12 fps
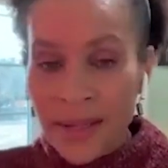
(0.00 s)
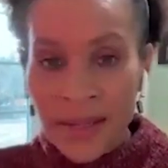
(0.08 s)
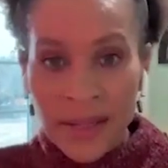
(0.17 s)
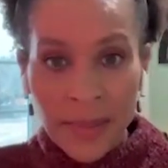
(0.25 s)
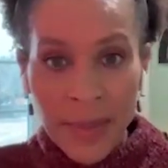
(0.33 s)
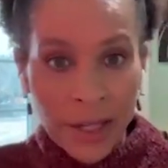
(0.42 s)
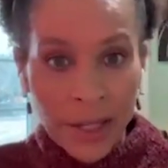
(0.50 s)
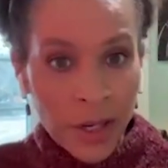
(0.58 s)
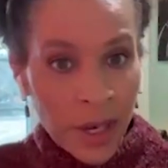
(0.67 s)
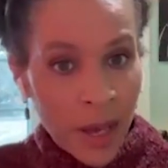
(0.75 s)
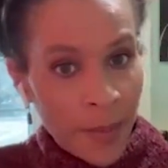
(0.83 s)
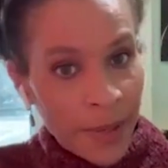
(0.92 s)
does this match
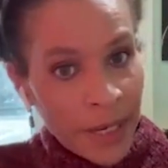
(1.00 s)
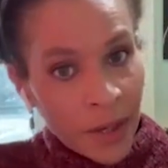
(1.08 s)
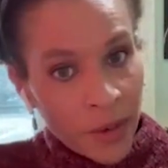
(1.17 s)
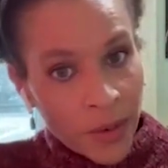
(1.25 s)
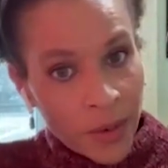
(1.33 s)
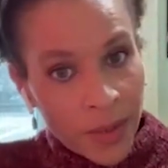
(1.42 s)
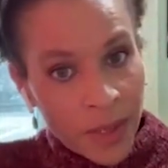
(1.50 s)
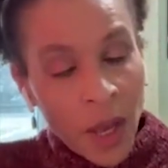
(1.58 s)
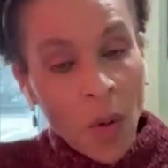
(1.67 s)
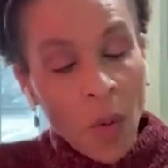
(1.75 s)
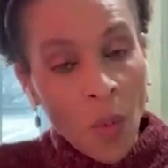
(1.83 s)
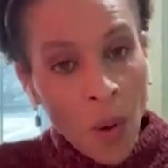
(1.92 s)
our company goals?
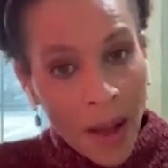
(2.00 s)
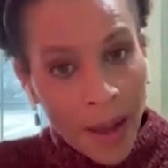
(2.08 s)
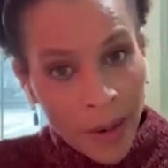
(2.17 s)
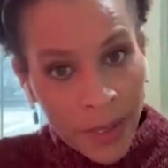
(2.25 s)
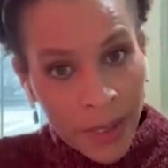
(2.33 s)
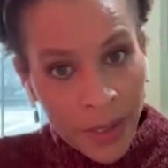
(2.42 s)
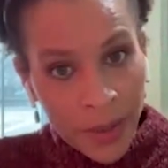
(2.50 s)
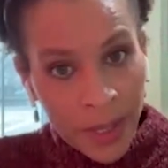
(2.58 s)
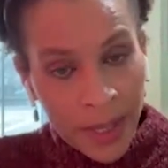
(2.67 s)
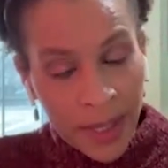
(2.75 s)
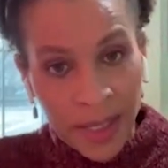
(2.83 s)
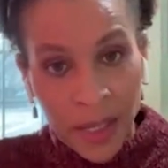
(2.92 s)
Why are we
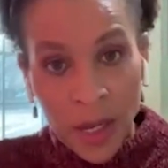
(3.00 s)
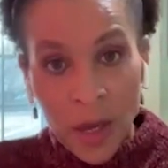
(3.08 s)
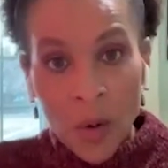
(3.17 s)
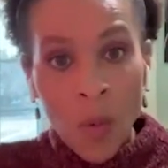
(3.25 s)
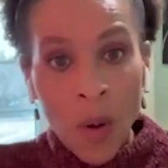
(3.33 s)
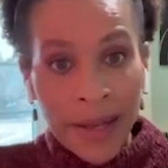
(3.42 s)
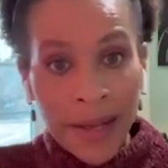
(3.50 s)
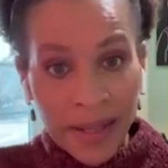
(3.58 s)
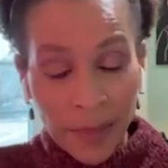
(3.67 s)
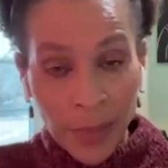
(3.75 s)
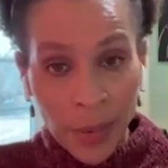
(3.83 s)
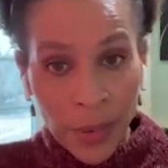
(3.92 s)
doing this? why
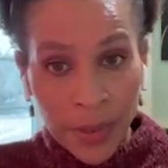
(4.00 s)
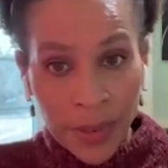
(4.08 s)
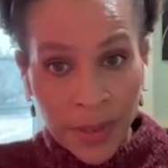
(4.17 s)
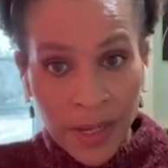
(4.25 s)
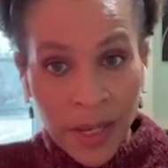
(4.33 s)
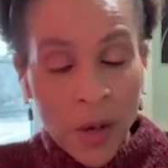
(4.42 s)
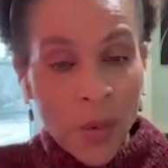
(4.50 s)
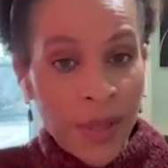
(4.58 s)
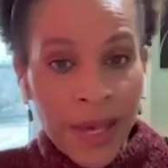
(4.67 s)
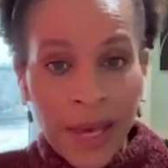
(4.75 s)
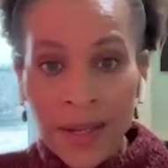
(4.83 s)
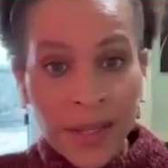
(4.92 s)
it's important.
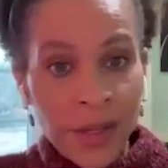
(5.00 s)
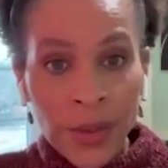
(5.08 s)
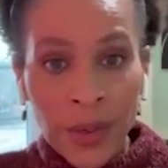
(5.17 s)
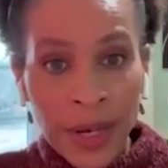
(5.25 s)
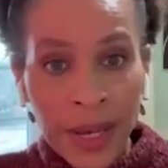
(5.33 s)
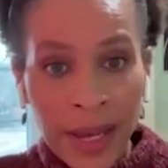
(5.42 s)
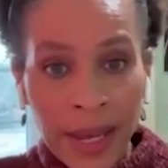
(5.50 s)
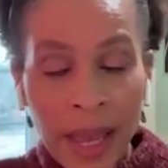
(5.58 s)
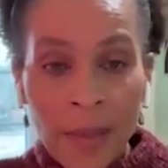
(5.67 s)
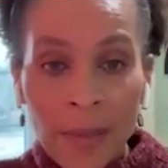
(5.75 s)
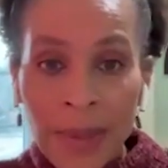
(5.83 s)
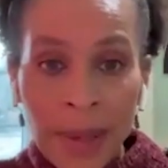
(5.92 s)
Without a story,
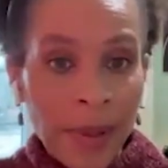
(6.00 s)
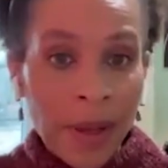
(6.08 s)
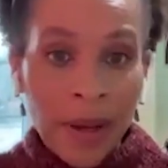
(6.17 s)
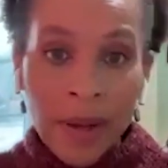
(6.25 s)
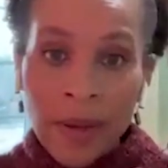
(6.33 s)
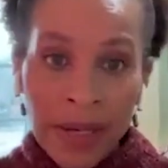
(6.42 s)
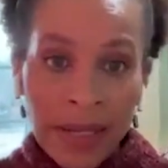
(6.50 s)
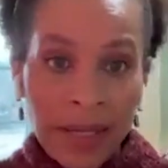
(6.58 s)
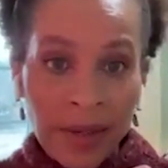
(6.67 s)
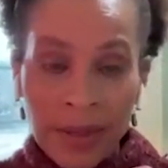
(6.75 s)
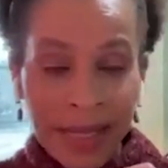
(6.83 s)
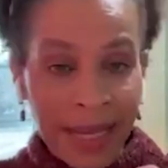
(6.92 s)
people aren't going
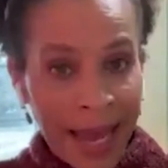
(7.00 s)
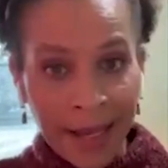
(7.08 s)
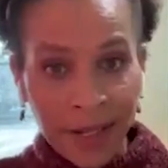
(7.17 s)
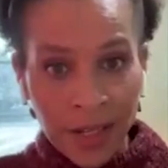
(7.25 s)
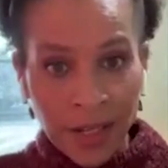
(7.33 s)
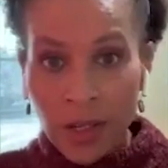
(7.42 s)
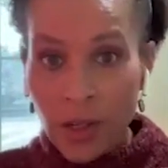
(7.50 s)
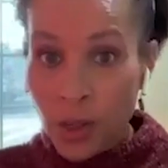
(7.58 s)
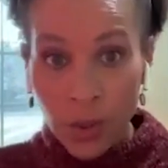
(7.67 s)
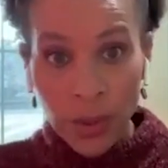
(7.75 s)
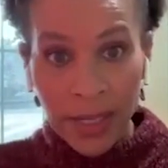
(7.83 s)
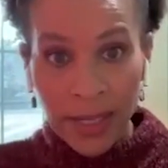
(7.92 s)
to attach
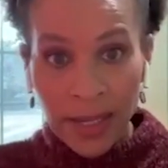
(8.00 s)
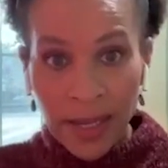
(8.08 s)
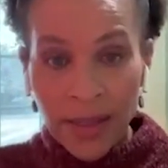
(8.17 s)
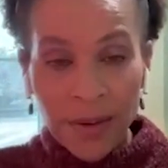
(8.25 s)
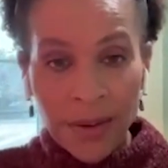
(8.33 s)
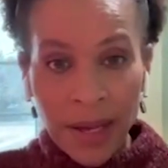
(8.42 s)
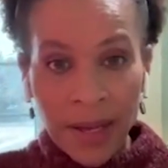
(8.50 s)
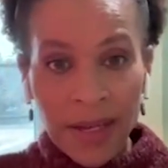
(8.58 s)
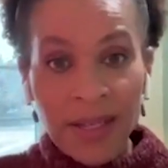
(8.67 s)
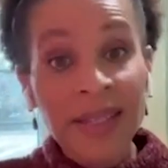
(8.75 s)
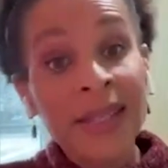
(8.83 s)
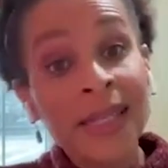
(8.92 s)
to it. They're not
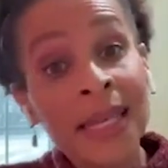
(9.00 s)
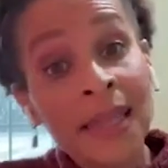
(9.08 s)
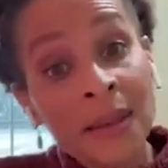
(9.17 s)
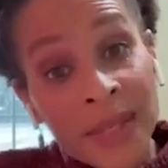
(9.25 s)
going to see